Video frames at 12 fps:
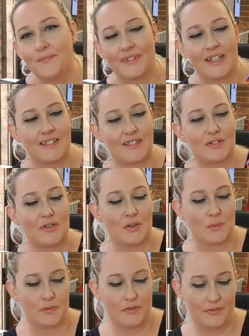He's
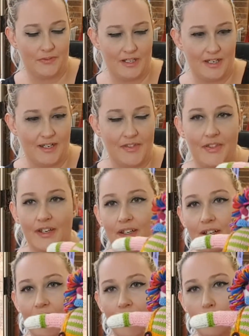adorable. I
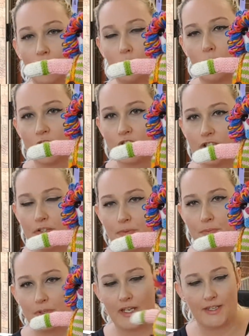think I will wash
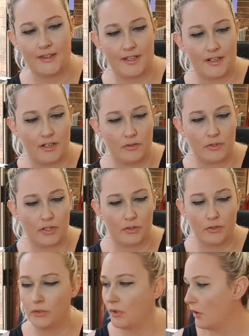him and then I'll
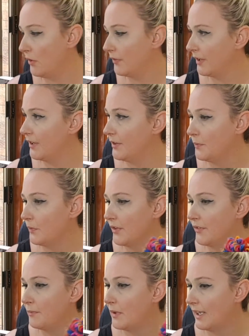go over him
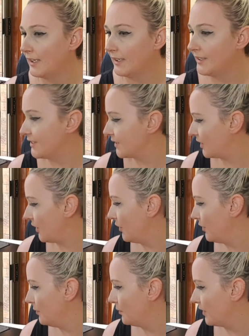with my lint
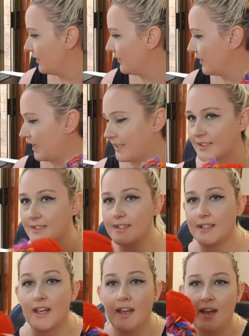comb, wherever that is,
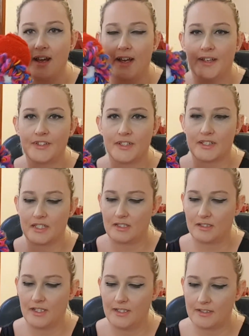and just,
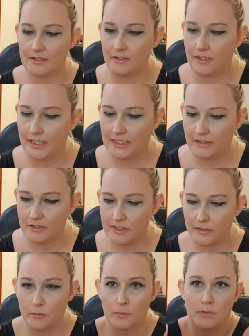he's got like those
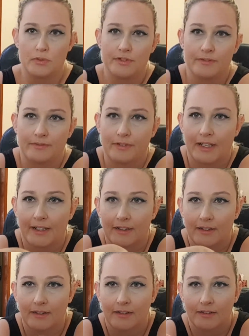little balls of like
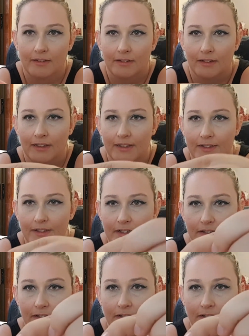lint.